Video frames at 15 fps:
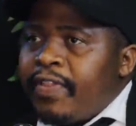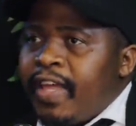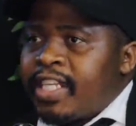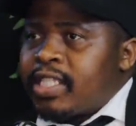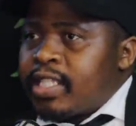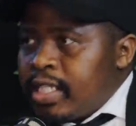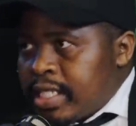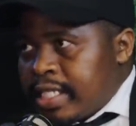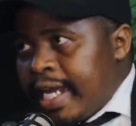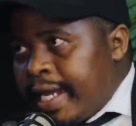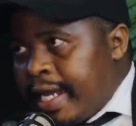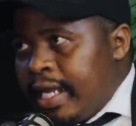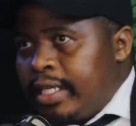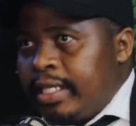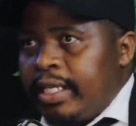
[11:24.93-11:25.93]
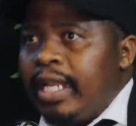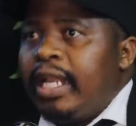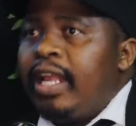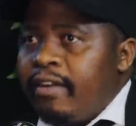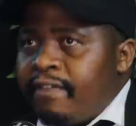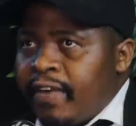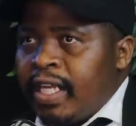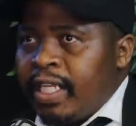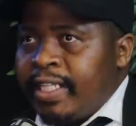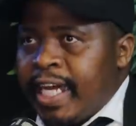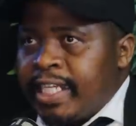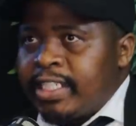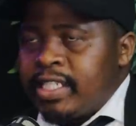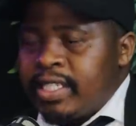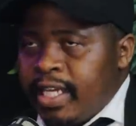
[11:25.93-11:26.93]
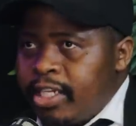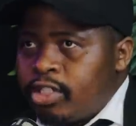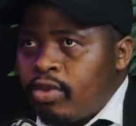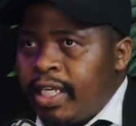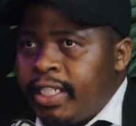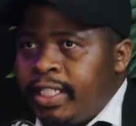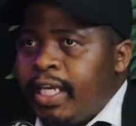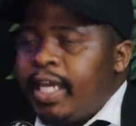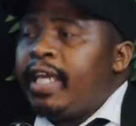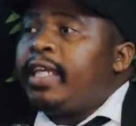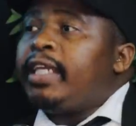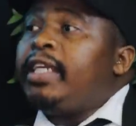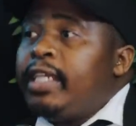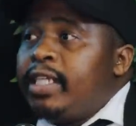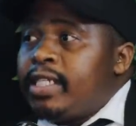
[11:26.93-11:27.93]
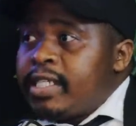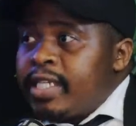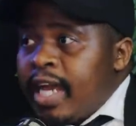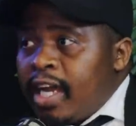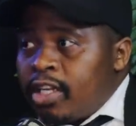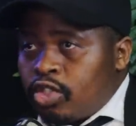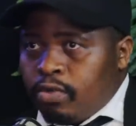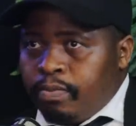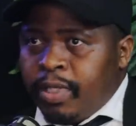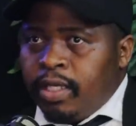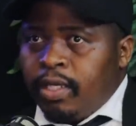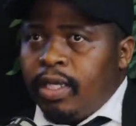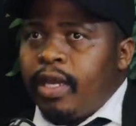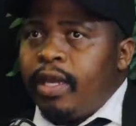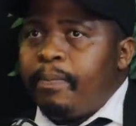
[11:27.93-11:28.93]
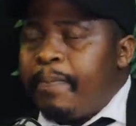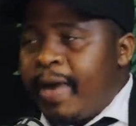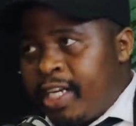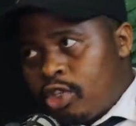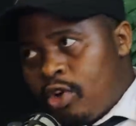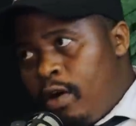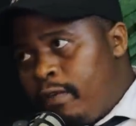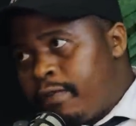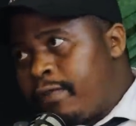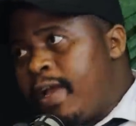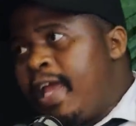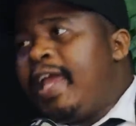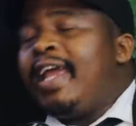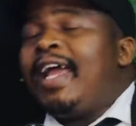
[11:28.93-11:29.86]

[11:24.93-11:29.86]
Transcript: That's the second level that is actually easier to be a part of.